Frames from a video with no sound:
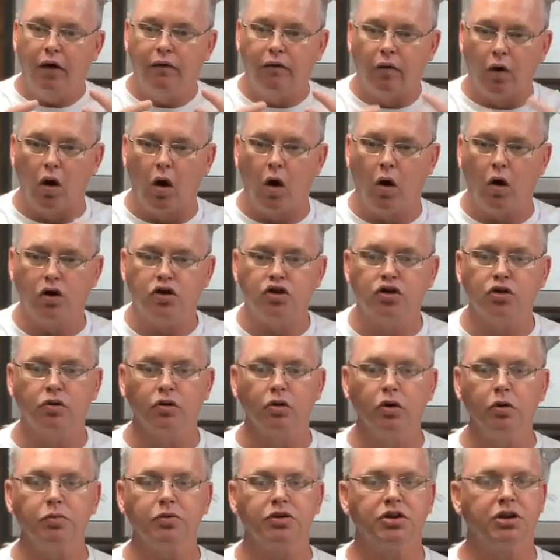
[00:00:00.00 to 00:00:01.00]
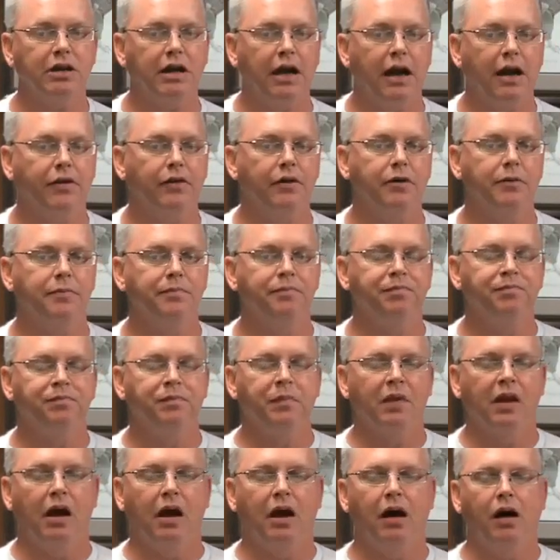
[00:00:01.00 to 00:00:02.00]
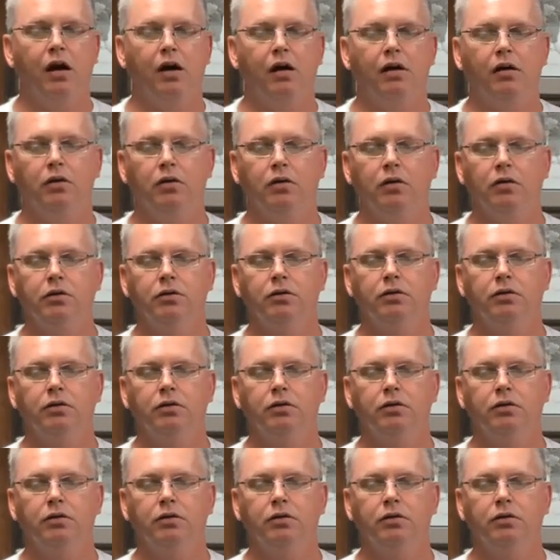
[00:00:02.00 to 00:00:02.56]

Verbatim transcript: of large groups together. Uh,